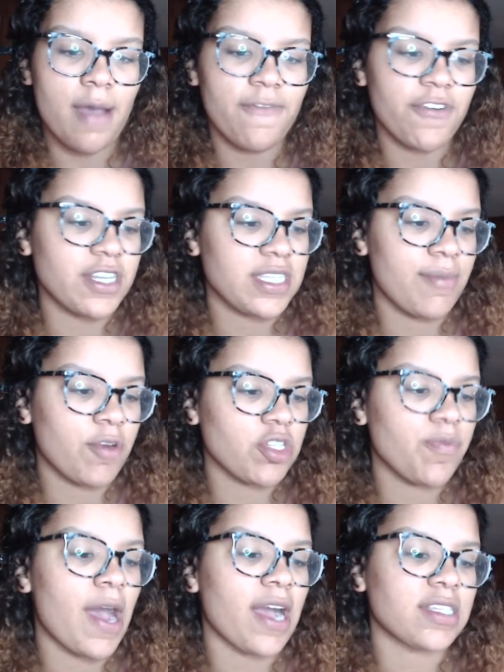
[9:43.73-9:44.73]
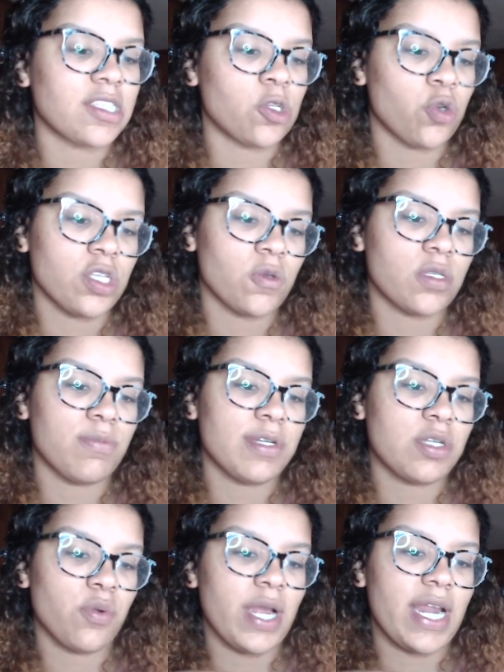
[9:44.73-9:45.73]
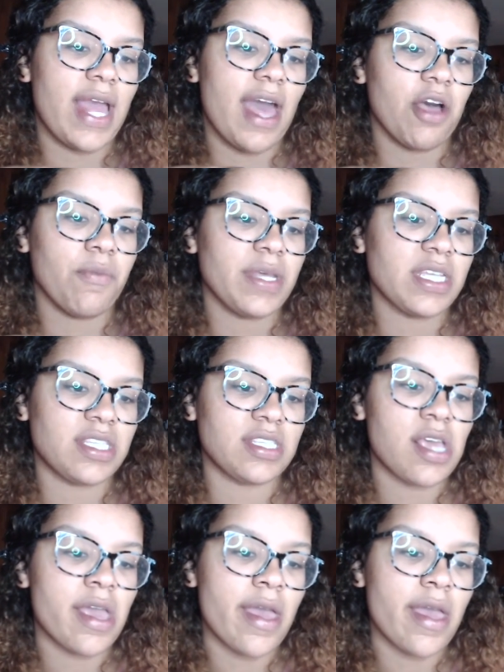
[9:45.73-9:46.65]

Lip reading: For December's box, the choice was between Elmis